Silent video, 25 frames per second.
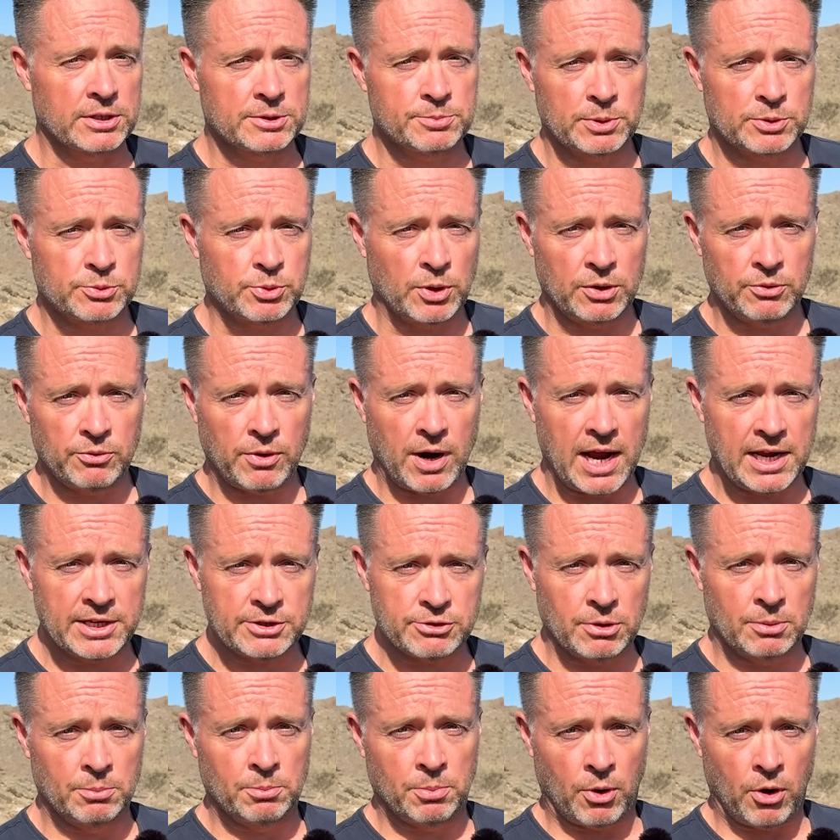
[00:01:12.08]
between Ranger
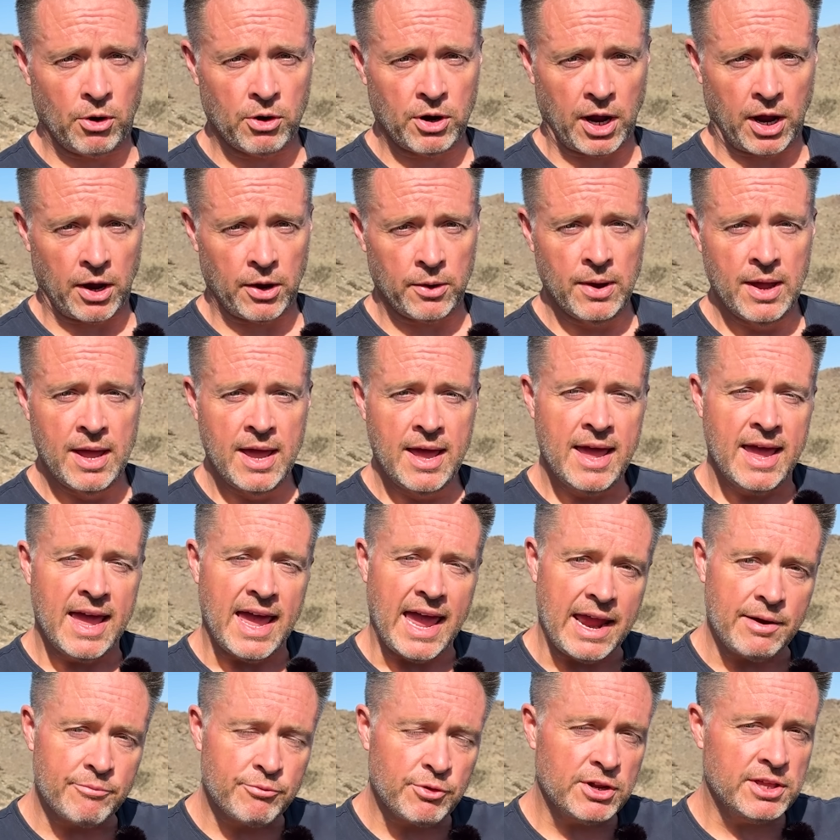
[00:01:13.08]
and Bronco.
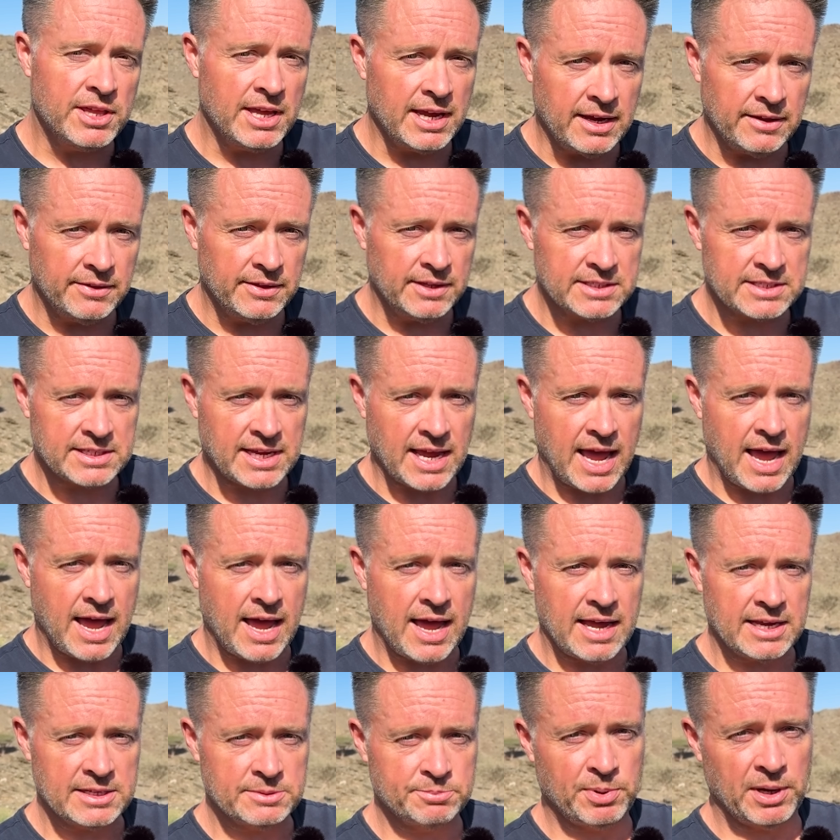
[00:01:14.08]
Everything in this car
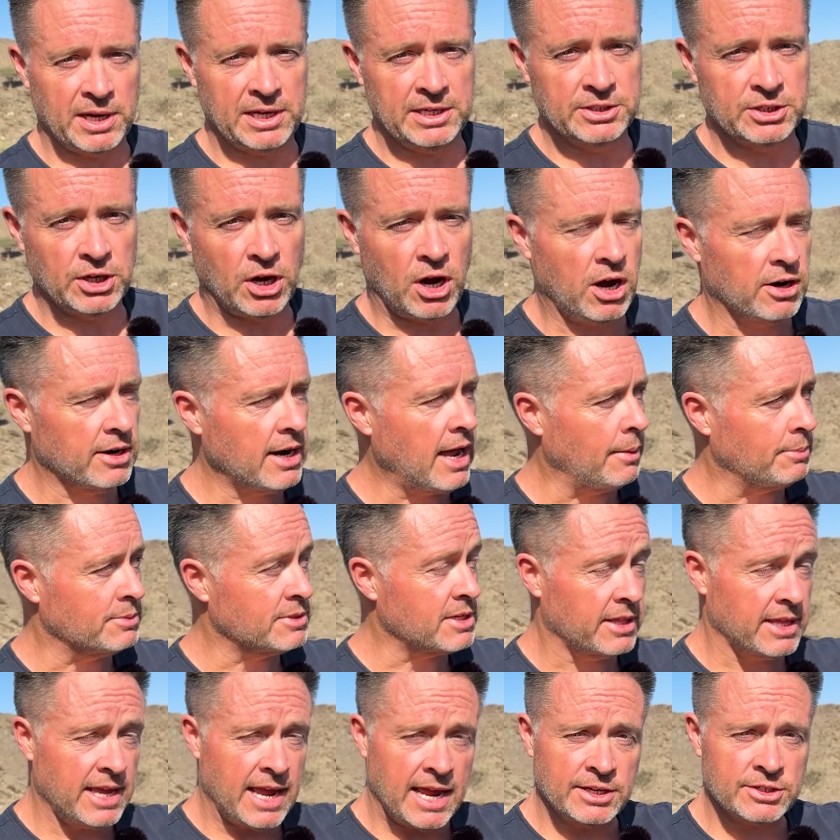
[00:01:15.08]
has been dialed up. So
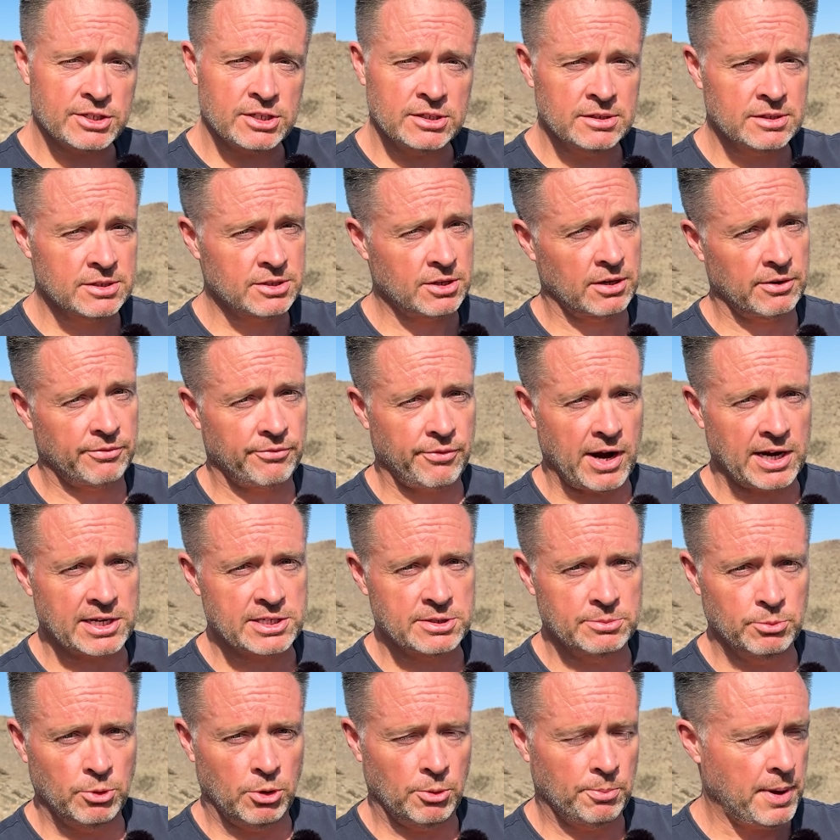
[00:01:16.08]
the engine's got a fraction
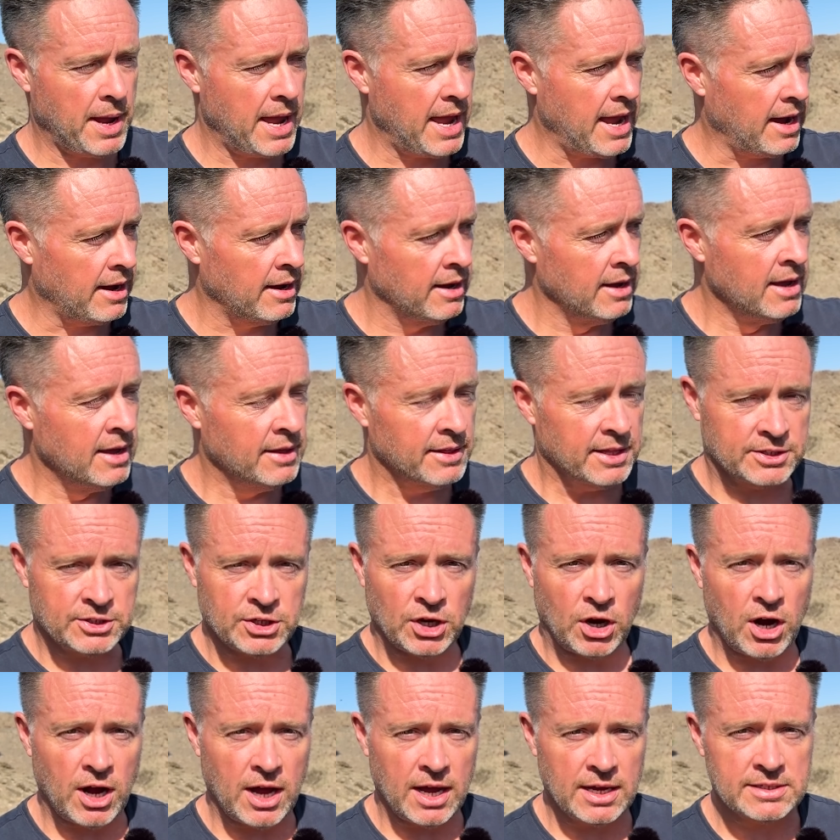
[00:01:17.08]
more power. The
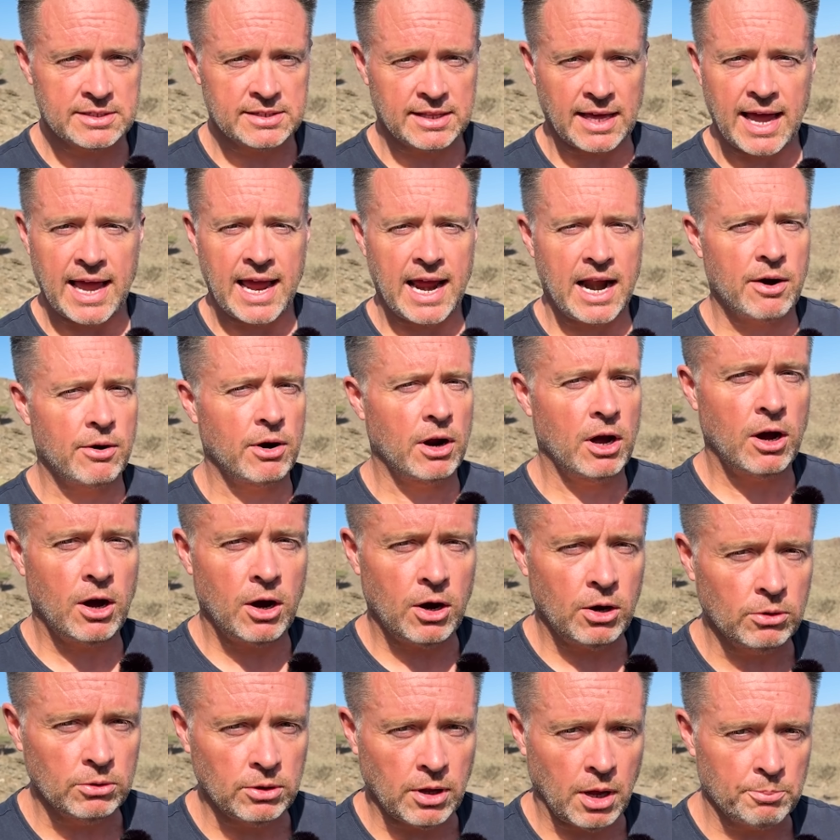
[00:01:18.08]
tyres, they are a
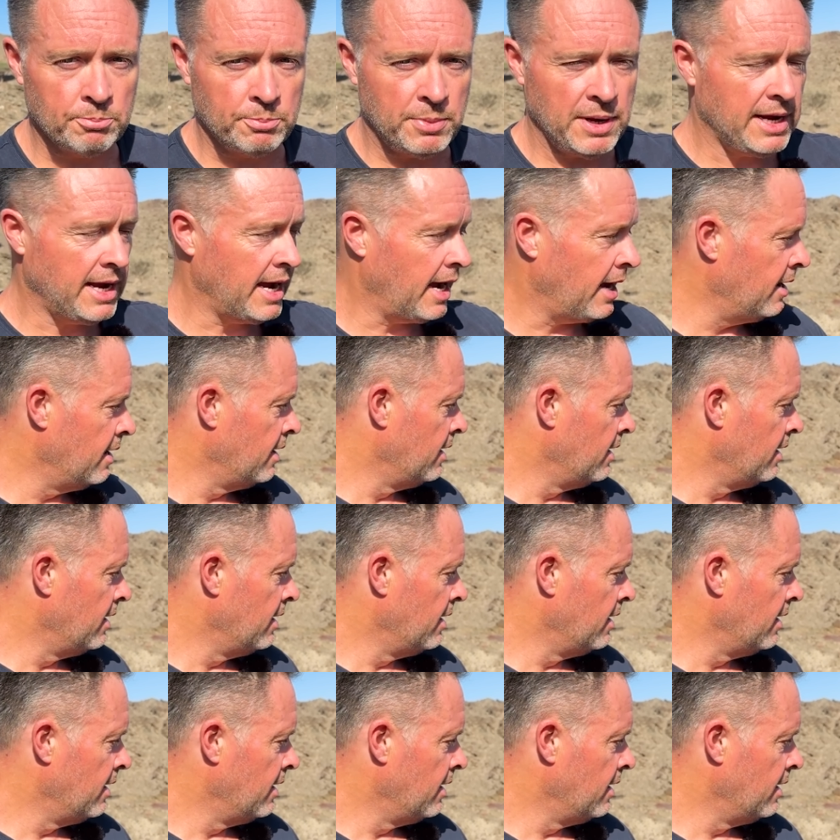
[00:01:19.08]
whole lot bigger.